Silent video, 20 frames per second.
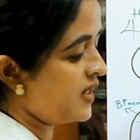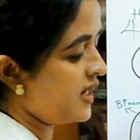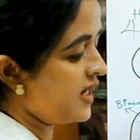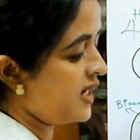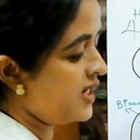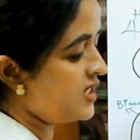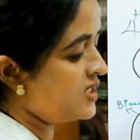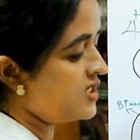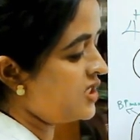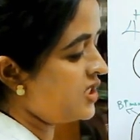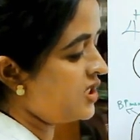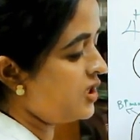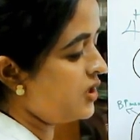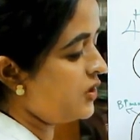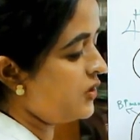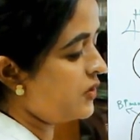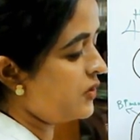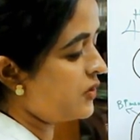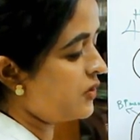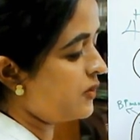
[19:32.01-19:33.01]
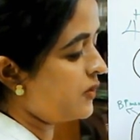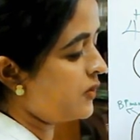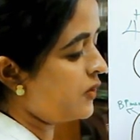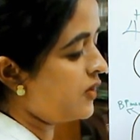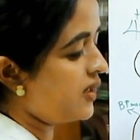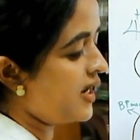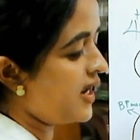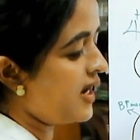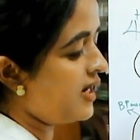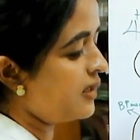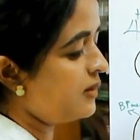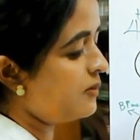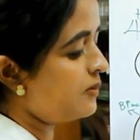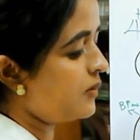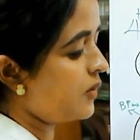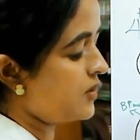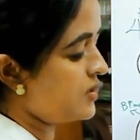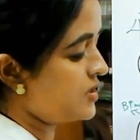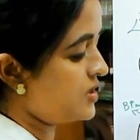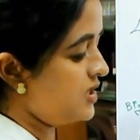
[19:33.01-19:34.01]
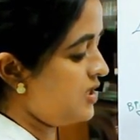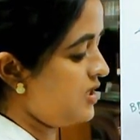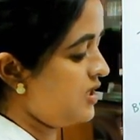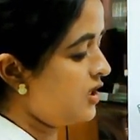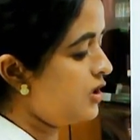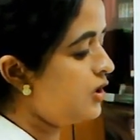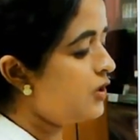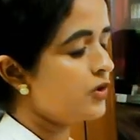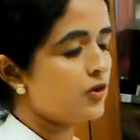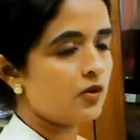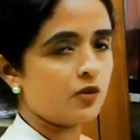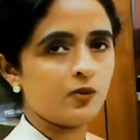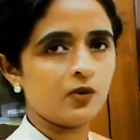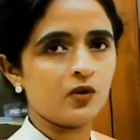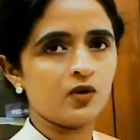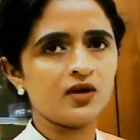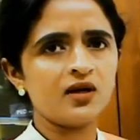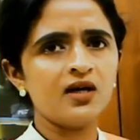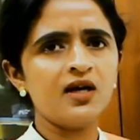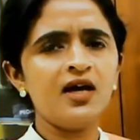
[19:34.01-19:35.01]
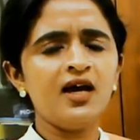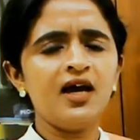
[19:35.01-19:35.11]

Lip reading: Anterior neuropore and posterior neuropore.